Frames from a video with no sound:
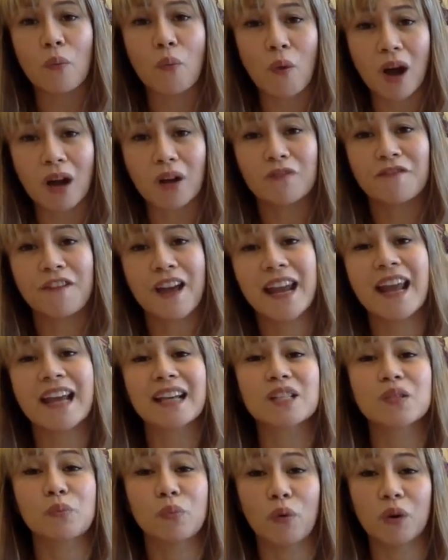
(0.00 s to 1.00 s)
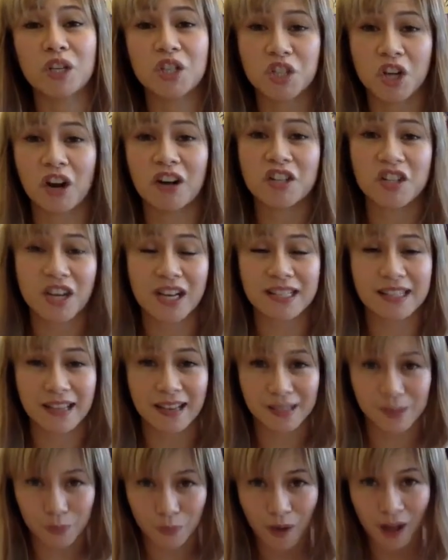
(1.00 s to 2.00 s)
what FedEx would charge us
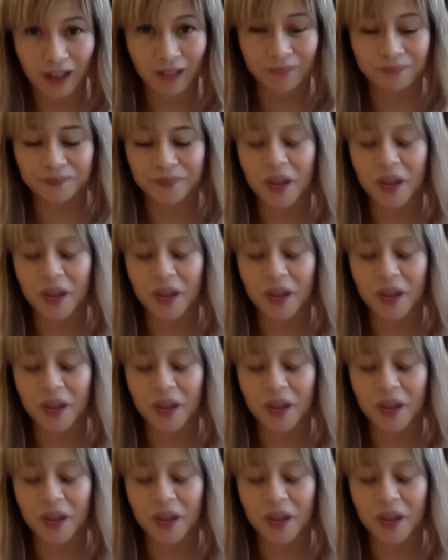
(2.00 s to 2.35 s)
as well.